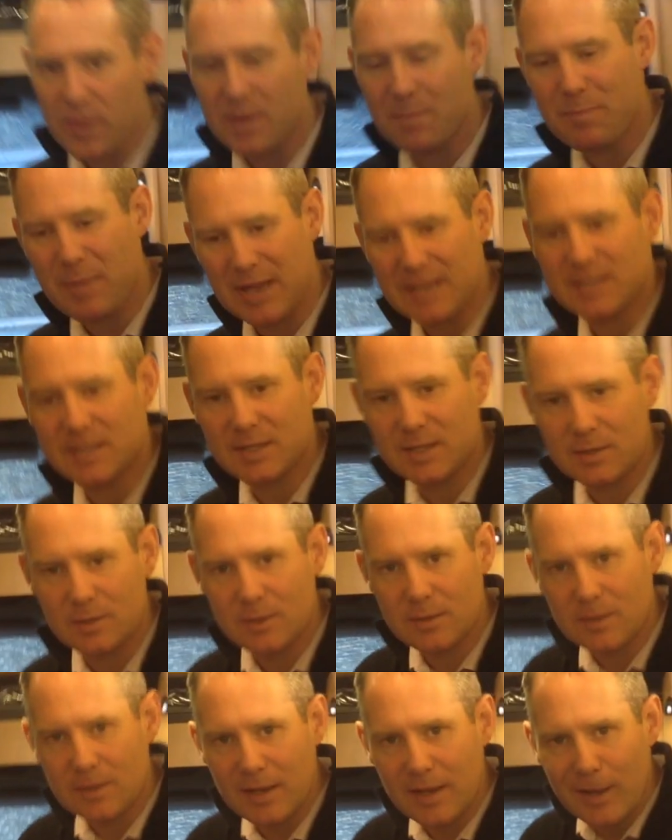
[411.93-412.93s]
of the best,
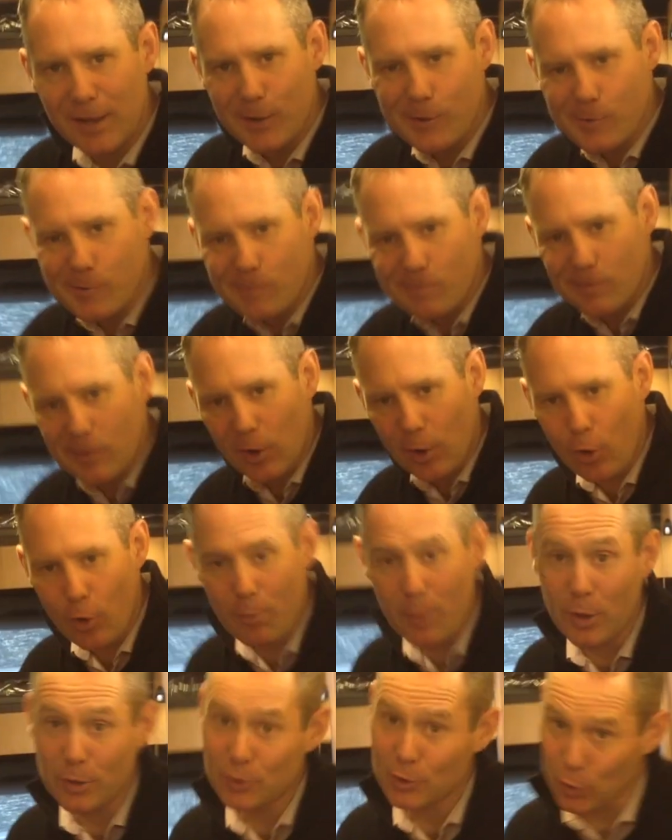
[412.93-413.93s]
or
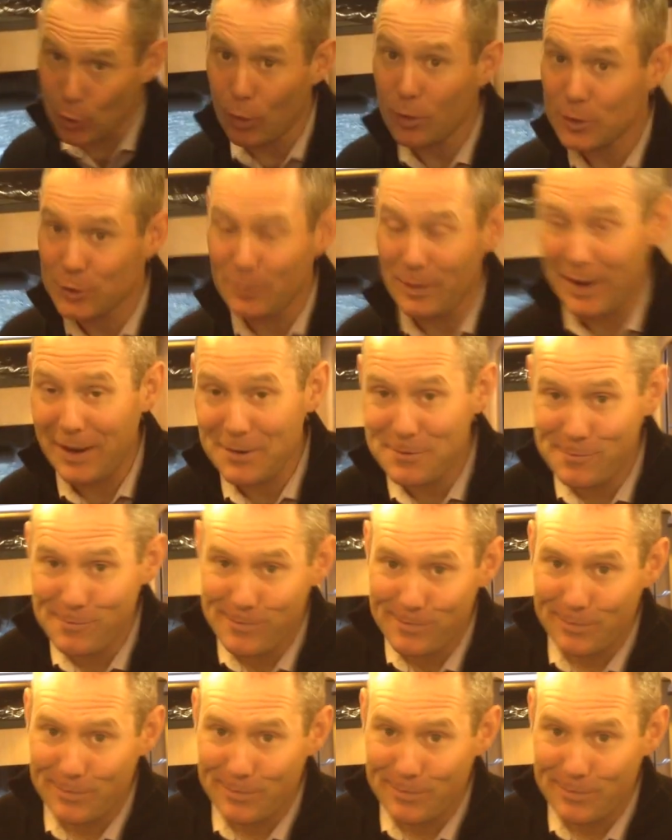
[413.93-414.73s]
most talked about